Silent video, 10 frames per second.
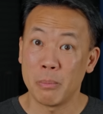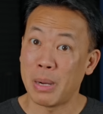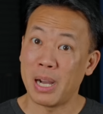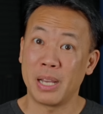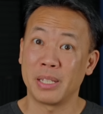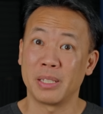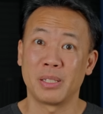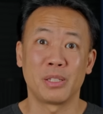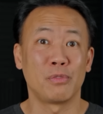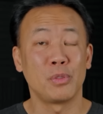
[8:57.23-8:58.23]
by
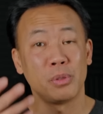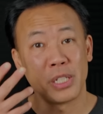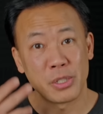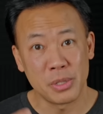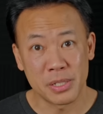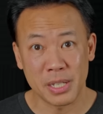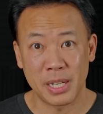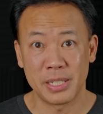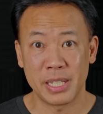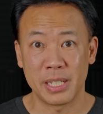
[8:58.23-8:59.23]
the food that you
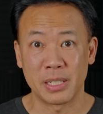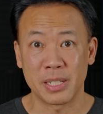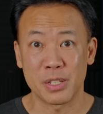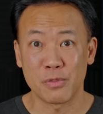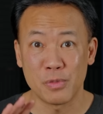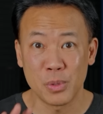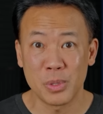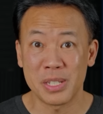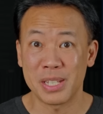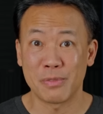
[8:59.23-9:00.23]
decide to eat, because
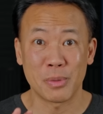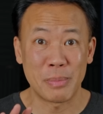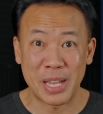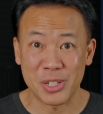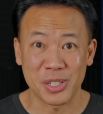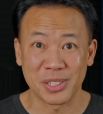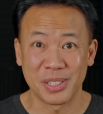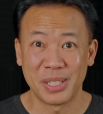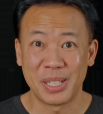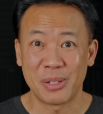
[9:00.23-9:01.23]
food is information
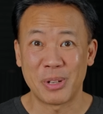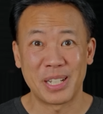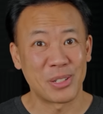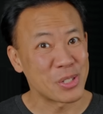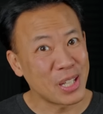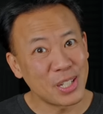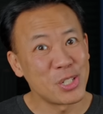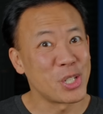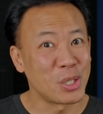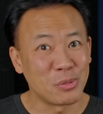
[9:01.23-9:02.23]
right? And there's a lot of
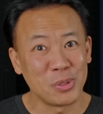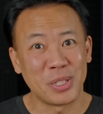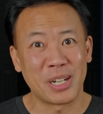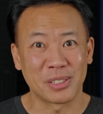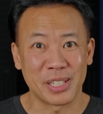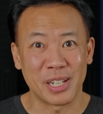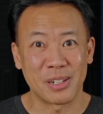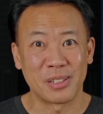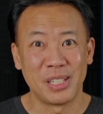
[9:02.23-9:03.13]
junk food out there.